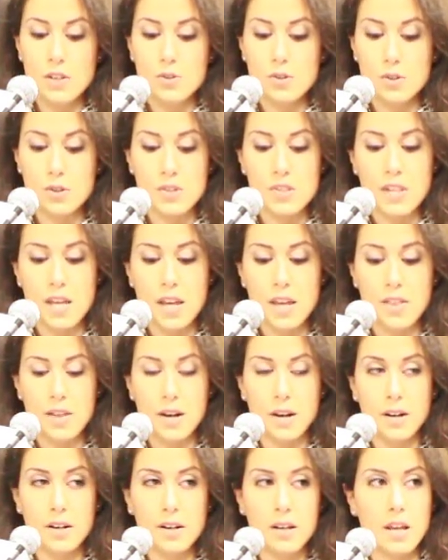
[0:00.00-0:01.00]
to stay
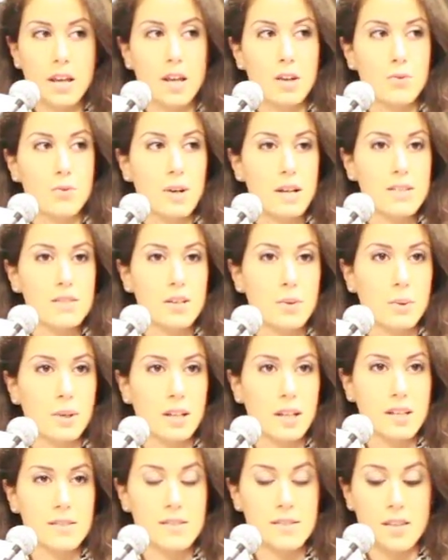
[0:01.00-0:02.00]
there and raise our
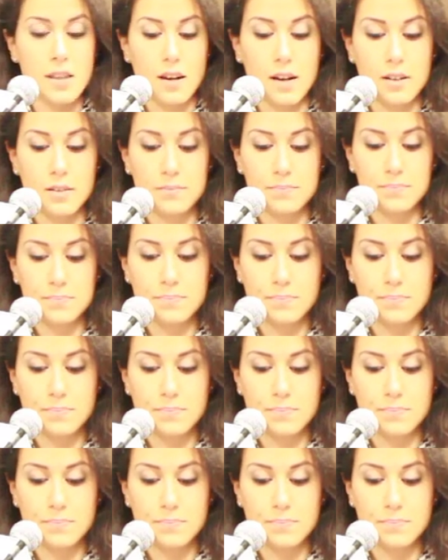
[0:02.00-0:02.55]
kids there.